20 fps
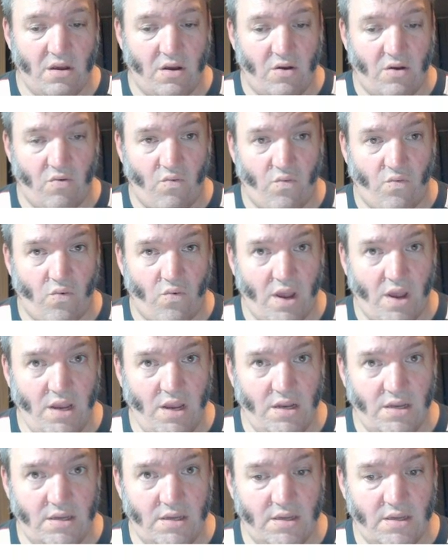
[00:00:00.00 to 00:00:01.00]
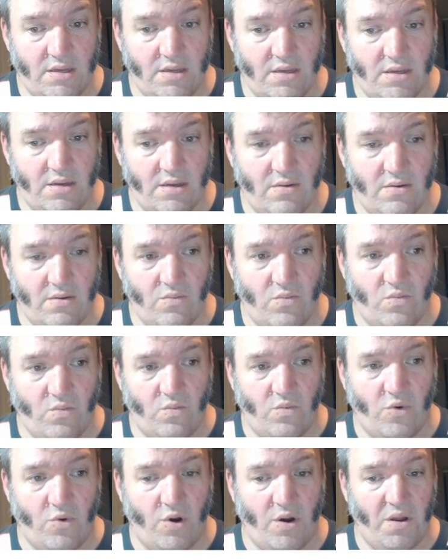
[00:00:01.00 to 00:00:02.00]
Great.
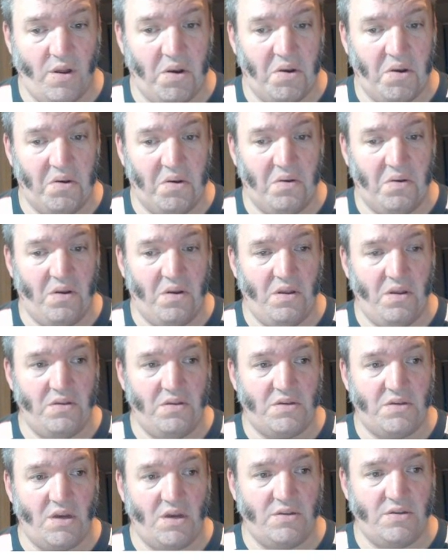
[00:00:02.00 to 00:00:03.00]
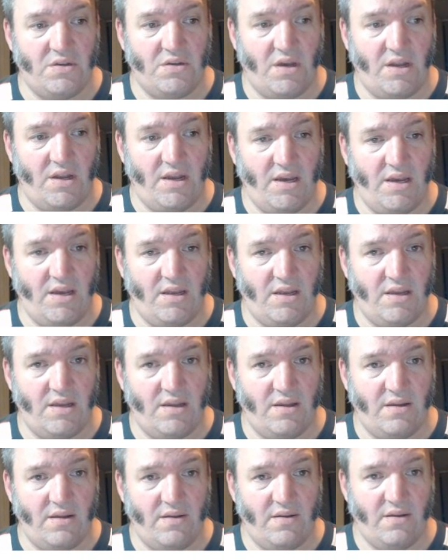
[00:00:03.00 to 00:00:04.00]
What is cosine A?
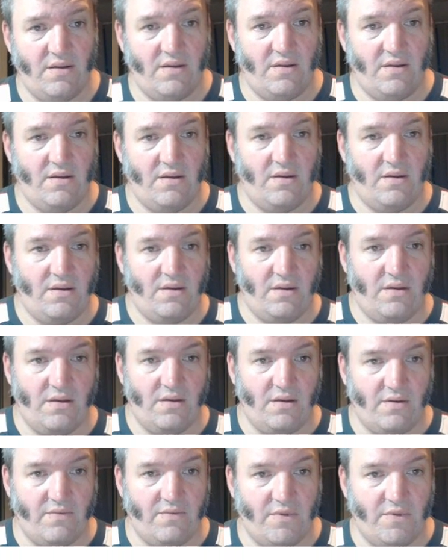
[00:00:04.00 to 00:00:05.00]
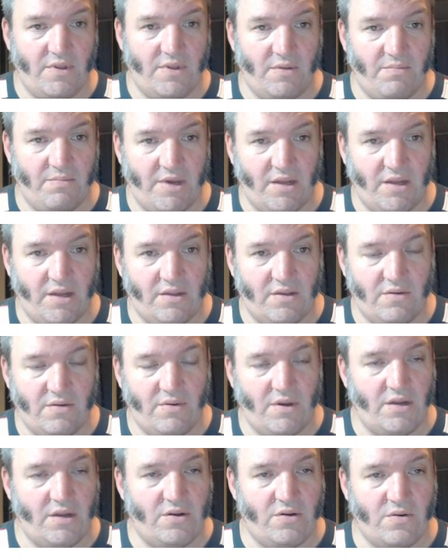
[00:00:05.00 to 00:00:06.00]
We think back to
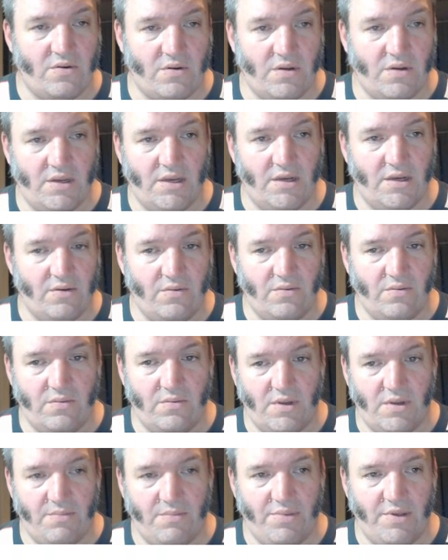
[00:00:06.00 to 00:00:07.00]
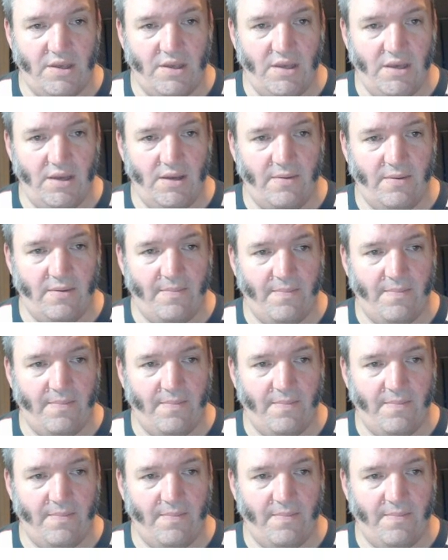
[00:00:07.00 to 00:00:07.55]
our triangle up here.